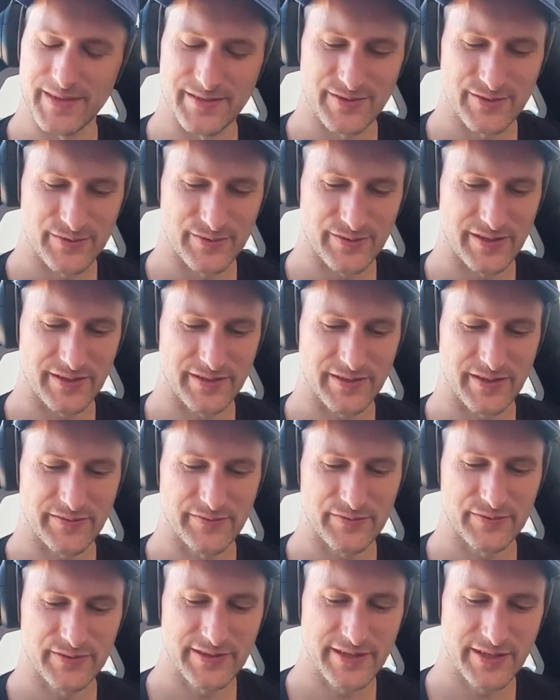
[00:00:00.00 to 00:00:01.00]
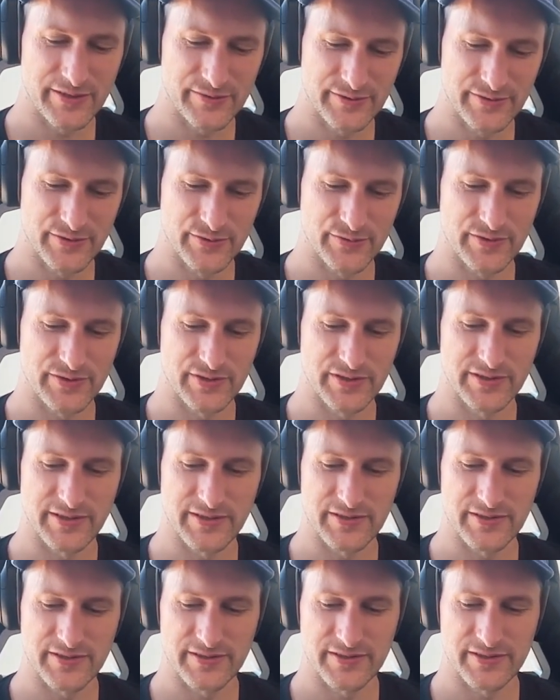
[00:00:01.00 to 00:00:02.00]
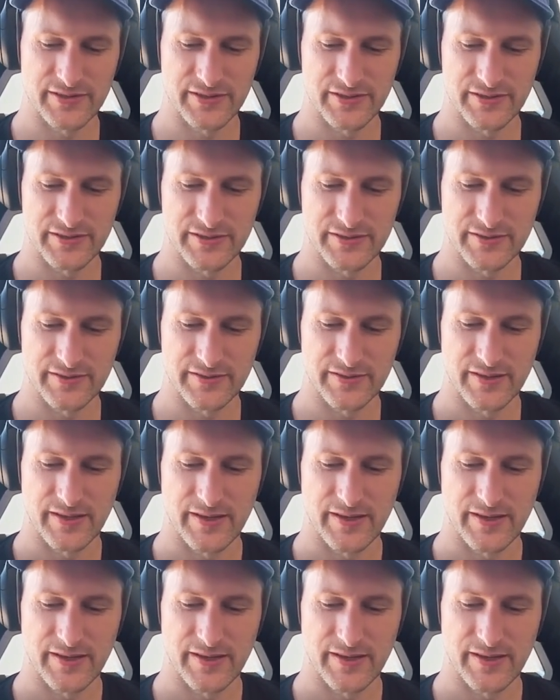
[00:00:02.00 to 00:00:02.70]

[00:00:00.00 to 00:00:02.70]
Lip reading: so I founded Galoy in 2019,